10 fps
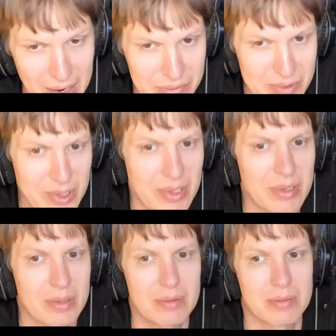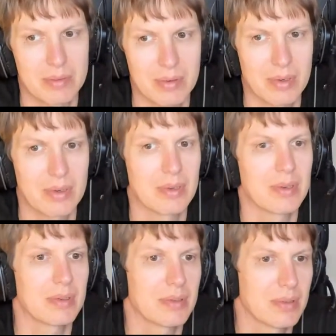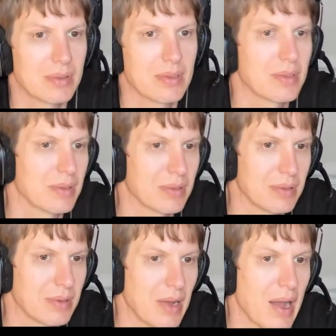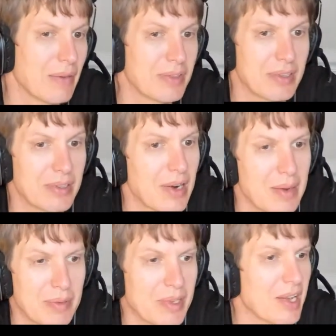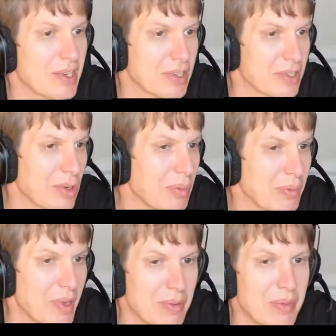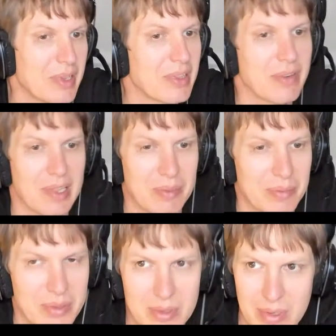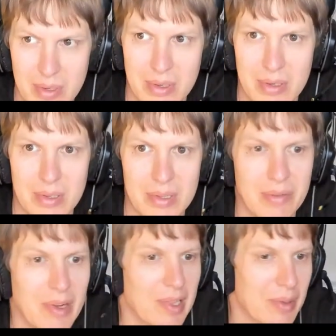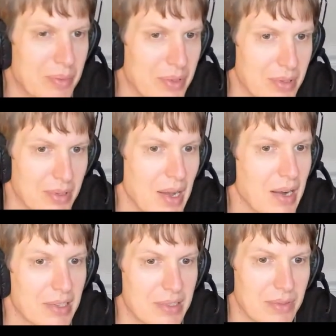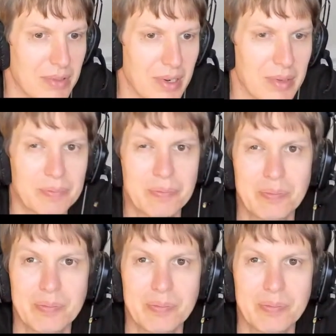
after uh, uh, after application stopped maybe being developed uh, developed uh, actively right